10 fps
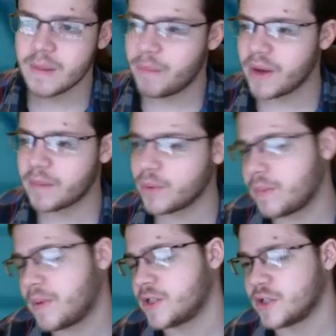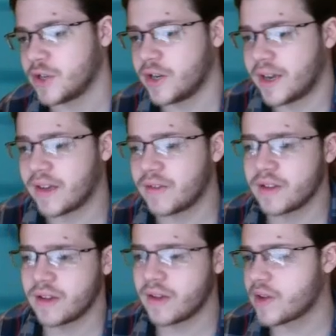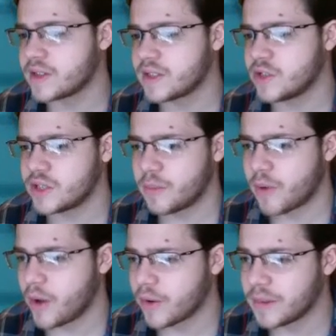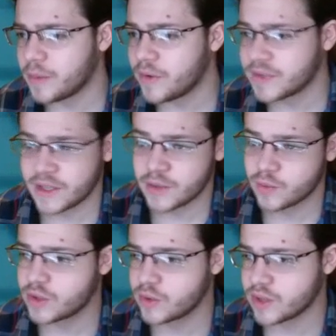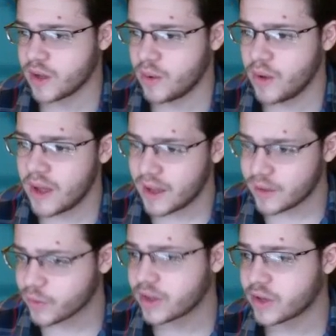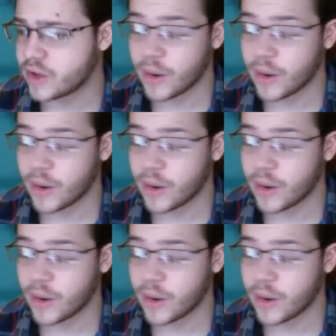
but Bullet Punch is good. Giving us just a priority move since we're so slow is really good.